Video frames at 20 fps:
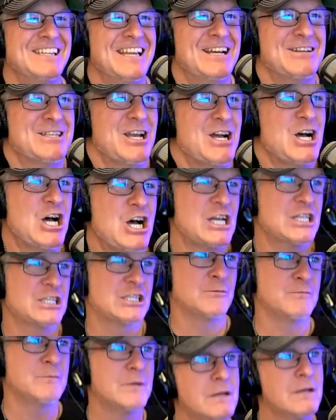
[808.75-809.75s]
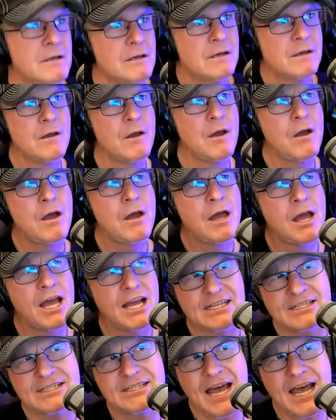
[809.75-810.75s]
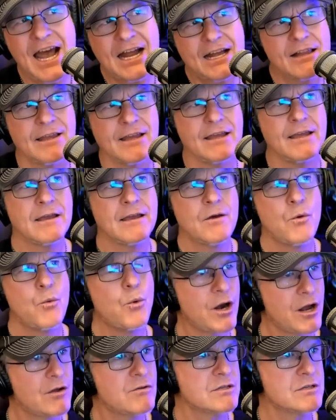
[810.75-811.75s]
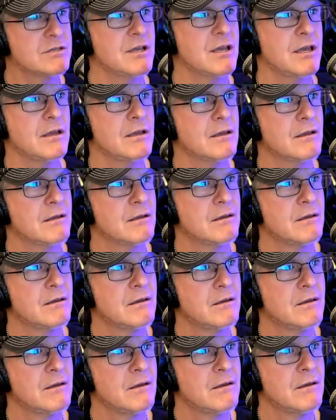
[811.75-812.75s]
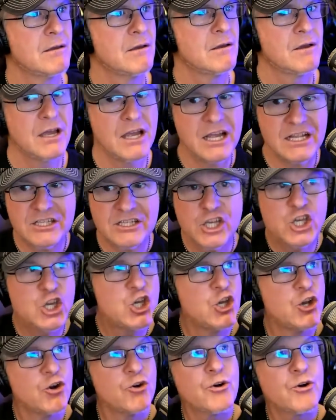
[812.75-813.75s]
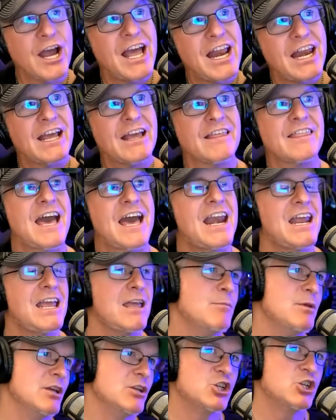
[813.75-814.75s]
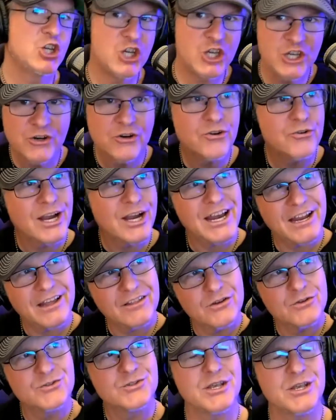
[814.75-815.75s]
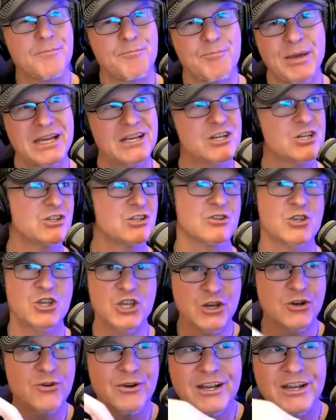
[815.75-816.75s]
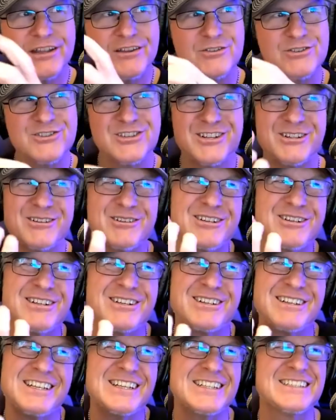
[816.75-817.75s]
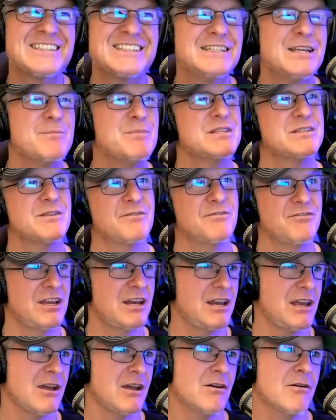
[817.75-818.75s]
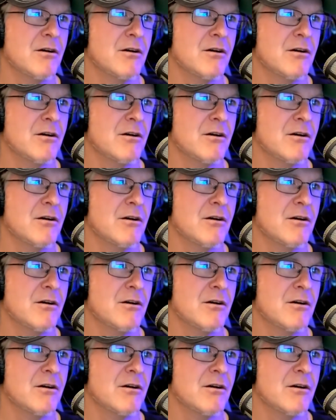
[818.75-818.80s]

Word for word: That's awesome. Exactly what I was saying. It's curating that image, curating those pictures, curating those little eh, snippets of video.